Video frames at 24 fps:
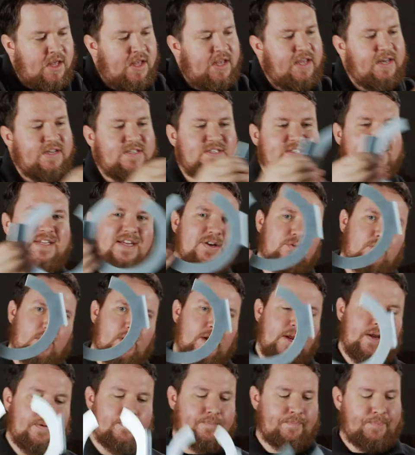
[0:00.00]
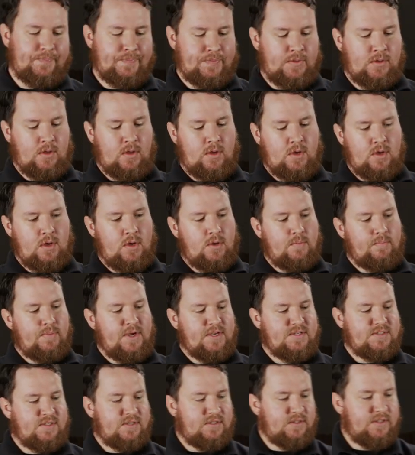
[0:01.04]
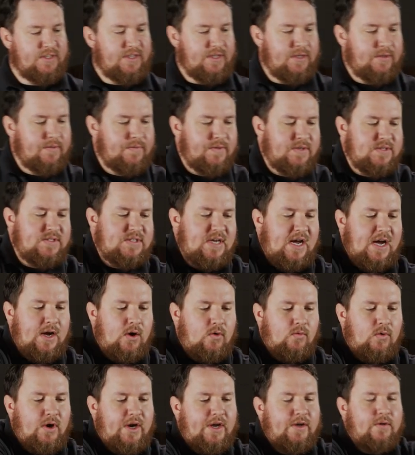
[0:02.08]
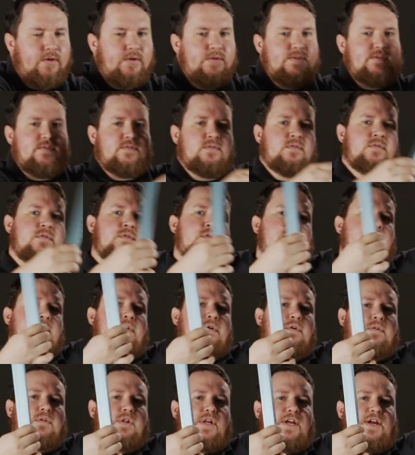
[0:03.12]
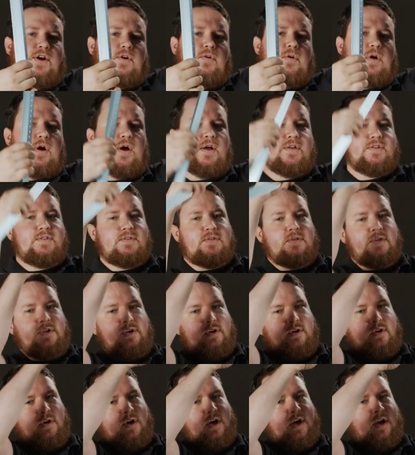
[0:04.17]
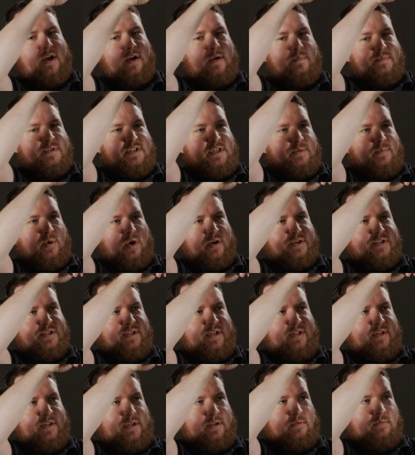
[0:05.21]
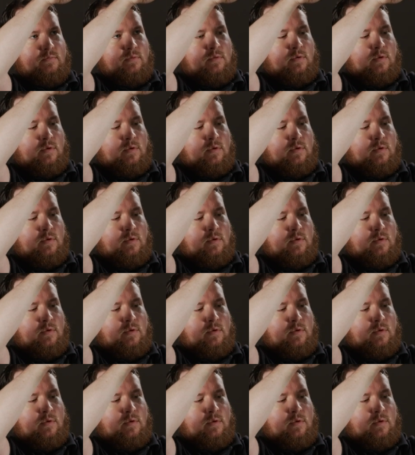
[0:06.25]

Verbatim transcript: and a C-ring. Basically, these tile rails lay across your um, T-bar ceiling,